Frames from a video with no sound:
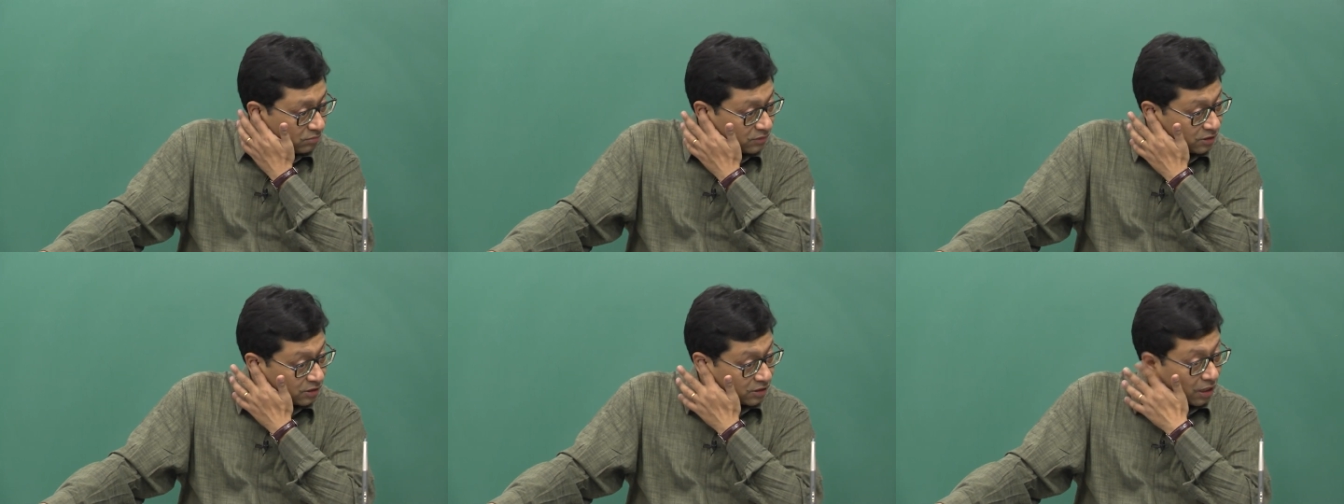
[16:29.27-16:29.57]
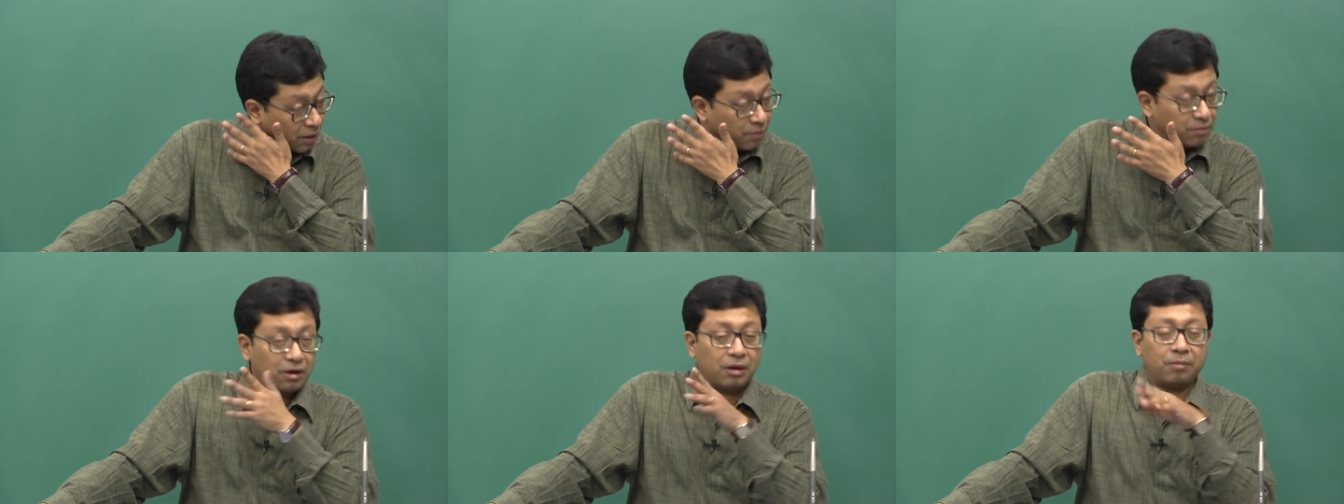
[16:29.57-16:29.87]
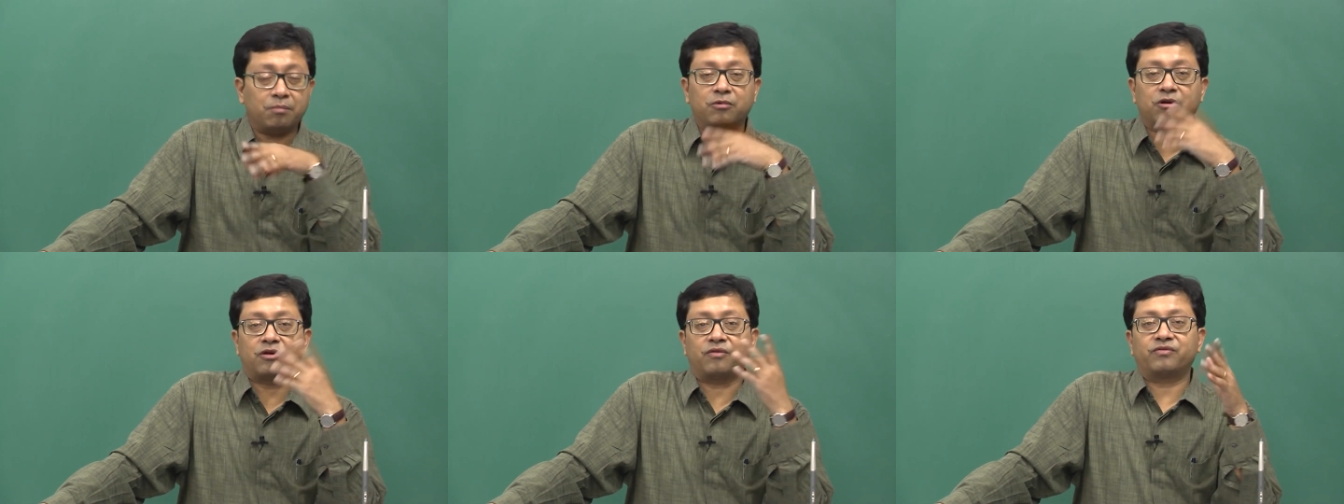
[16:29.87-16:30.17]
some
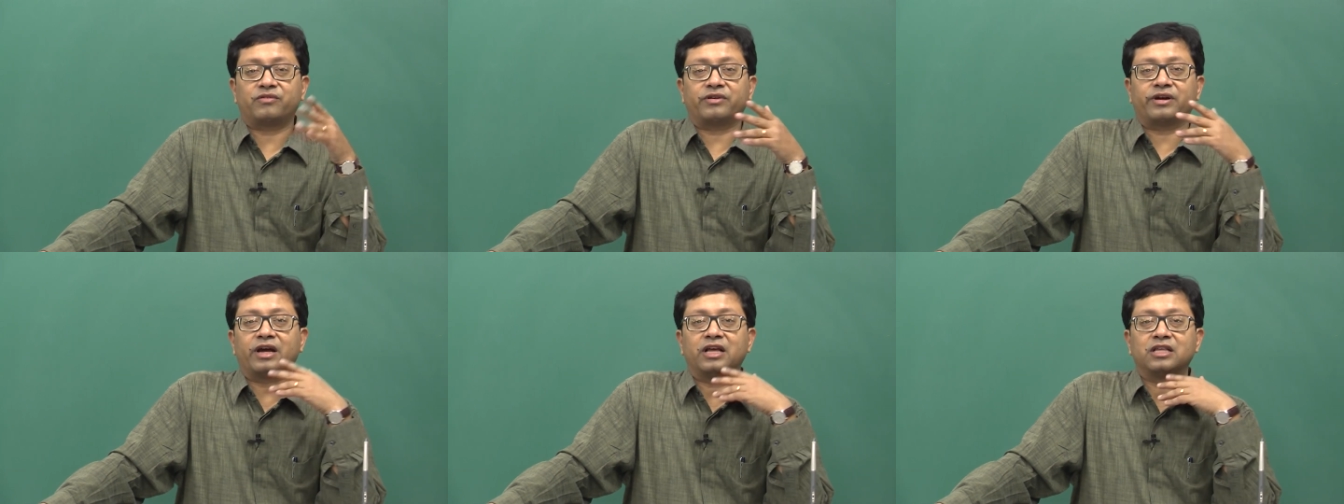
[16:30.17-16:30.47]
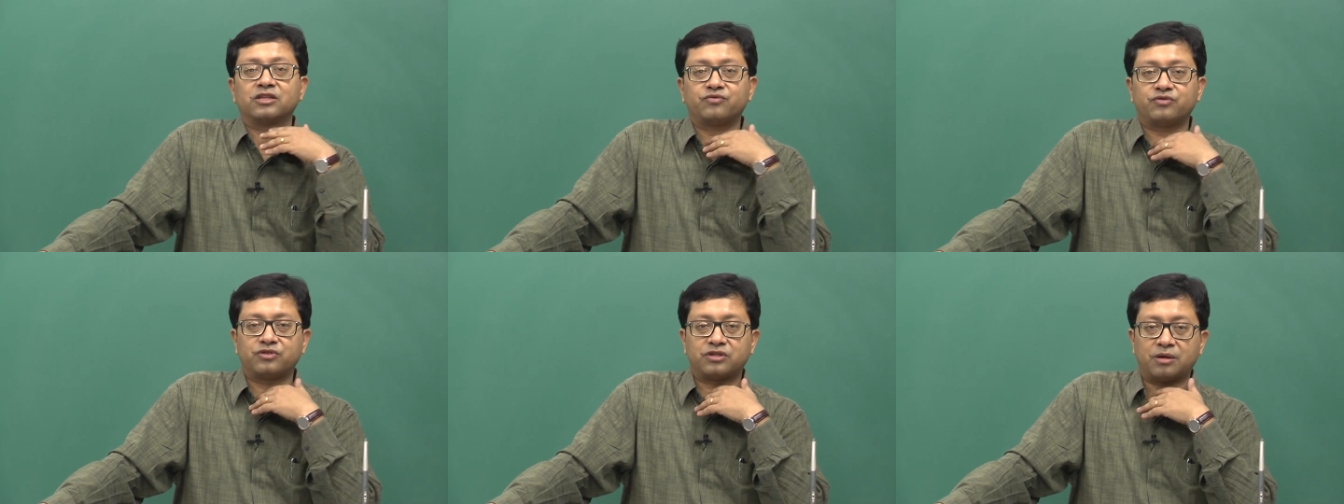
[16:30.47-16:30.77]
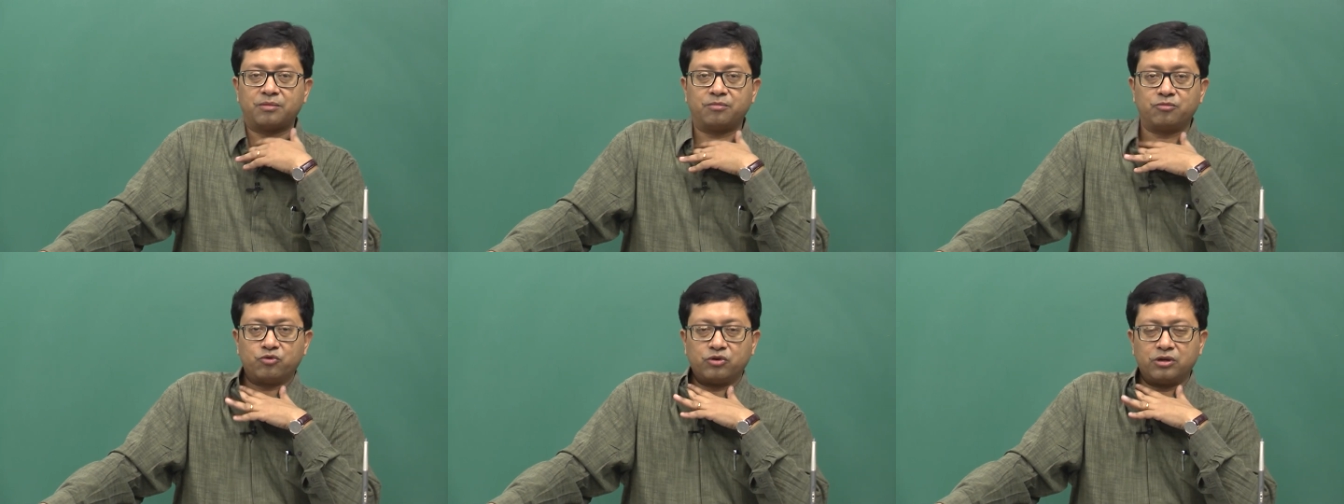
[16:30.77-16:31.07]
number of trials which I
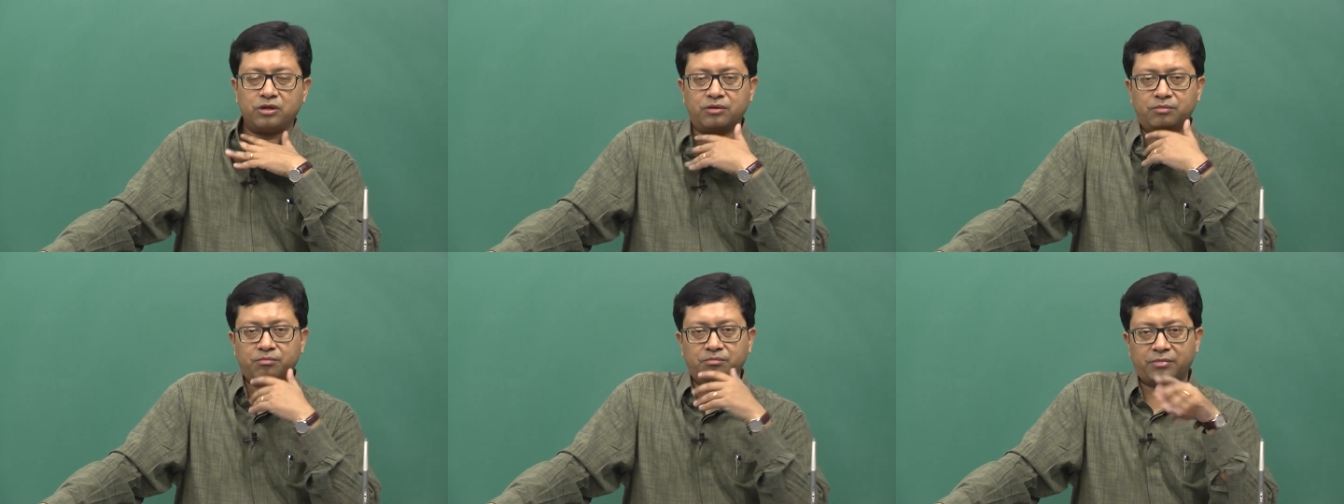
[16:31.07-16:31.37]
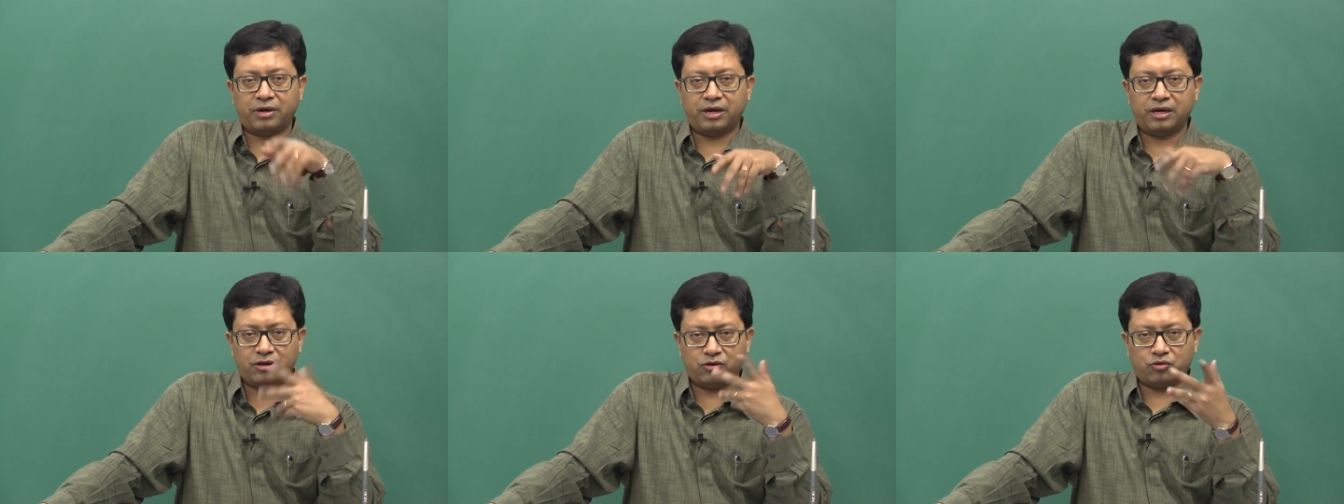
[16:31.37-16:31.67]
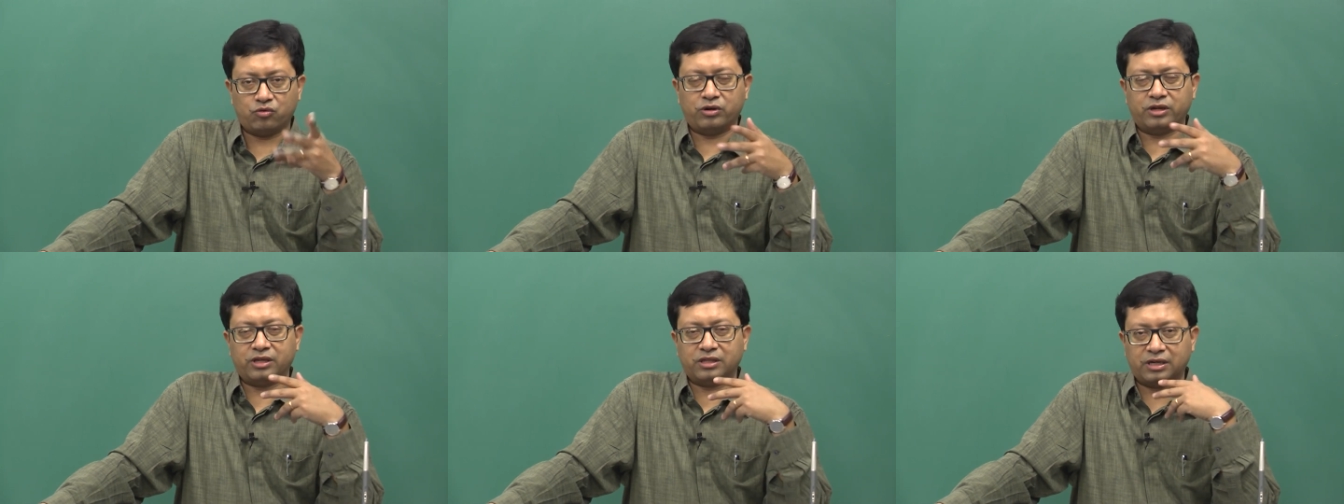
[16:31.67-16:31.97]
am doing by
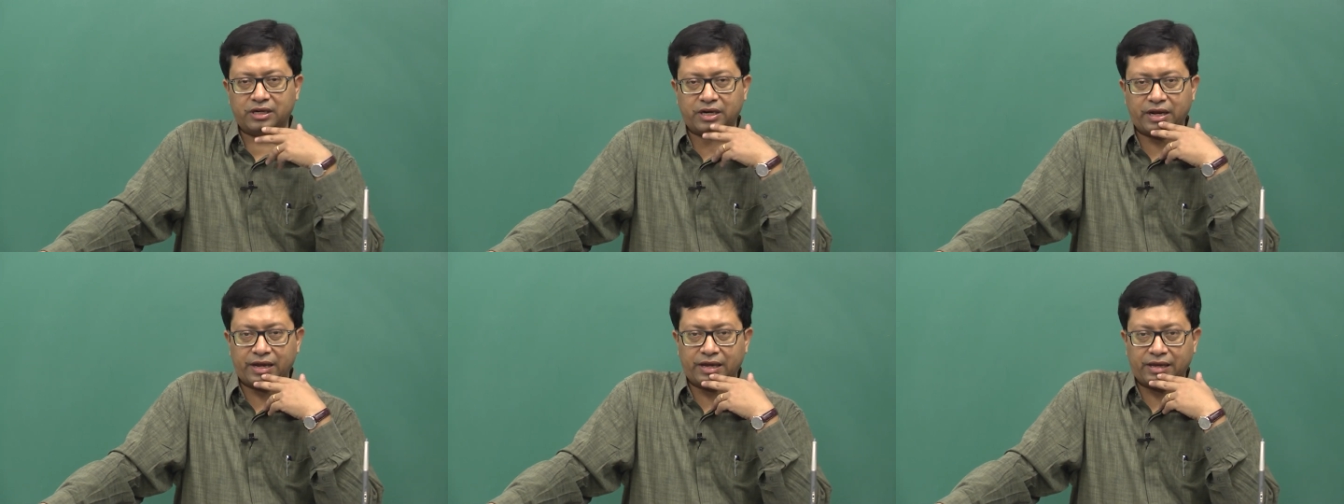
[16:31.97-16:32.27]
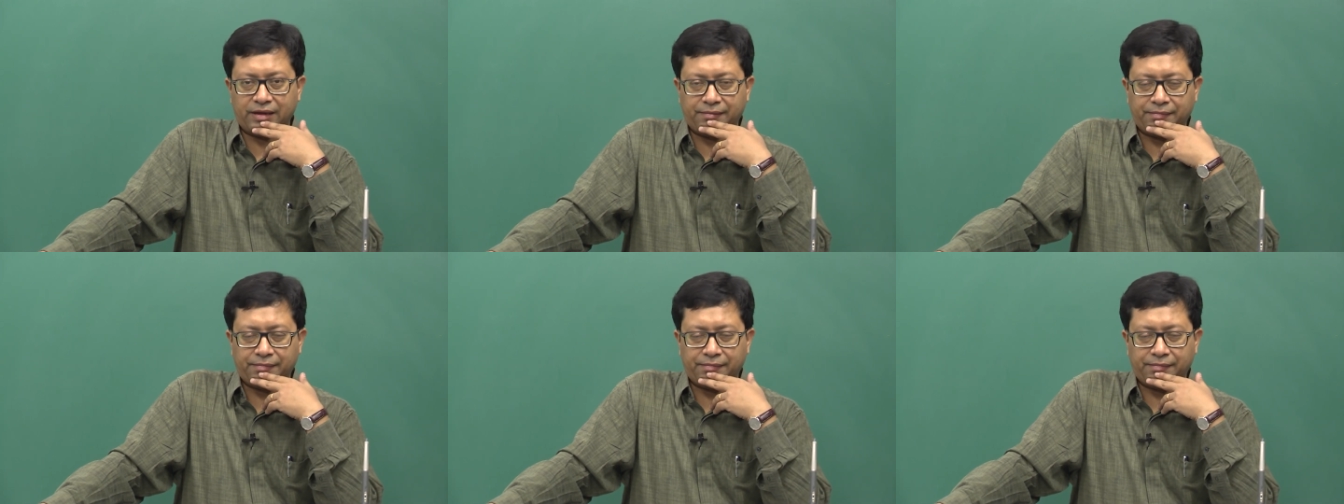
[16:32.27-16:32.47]
rolling the die.